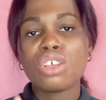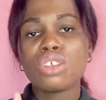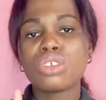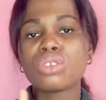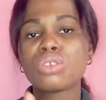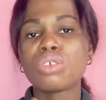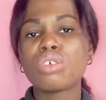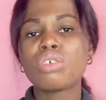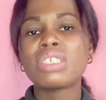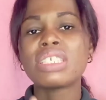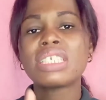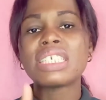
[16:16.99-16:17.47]

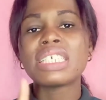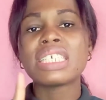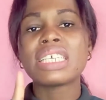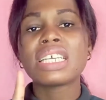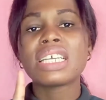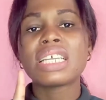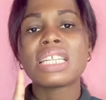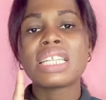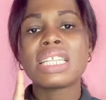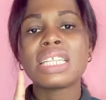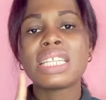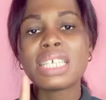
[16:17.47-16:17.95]
So
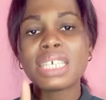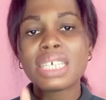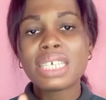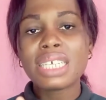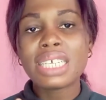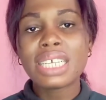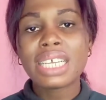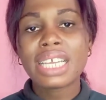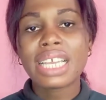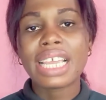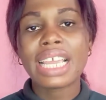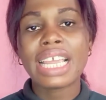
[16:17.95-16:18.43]
the D
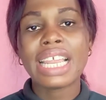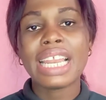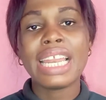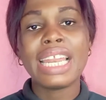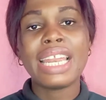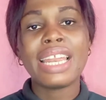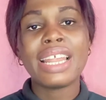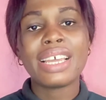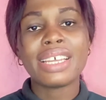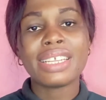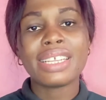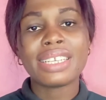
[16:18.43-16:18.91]

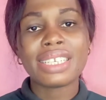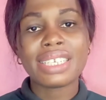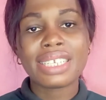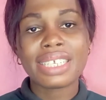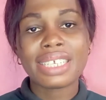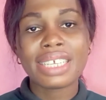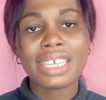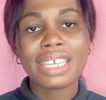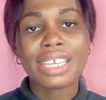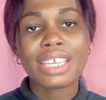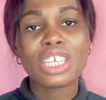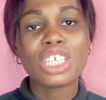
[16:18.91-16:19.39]
in learned
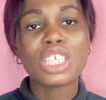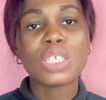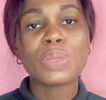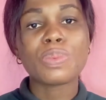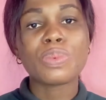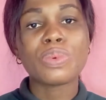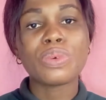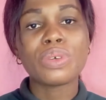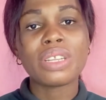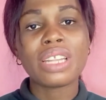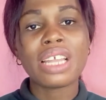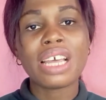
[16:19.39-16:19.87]
is
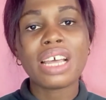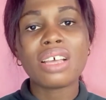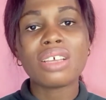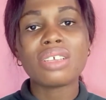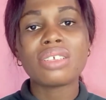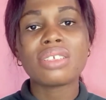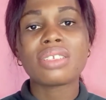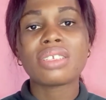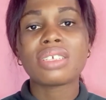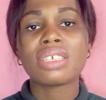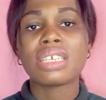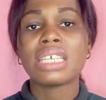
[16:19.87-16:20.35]

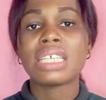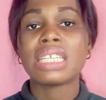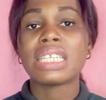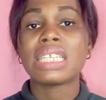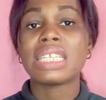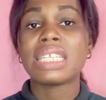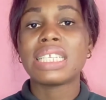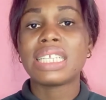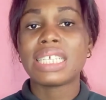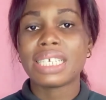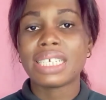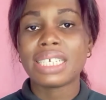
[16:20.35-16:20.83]
pronounced
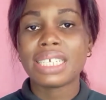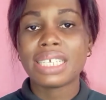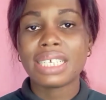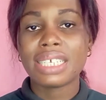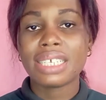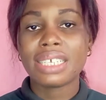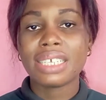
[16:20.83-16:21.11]
D.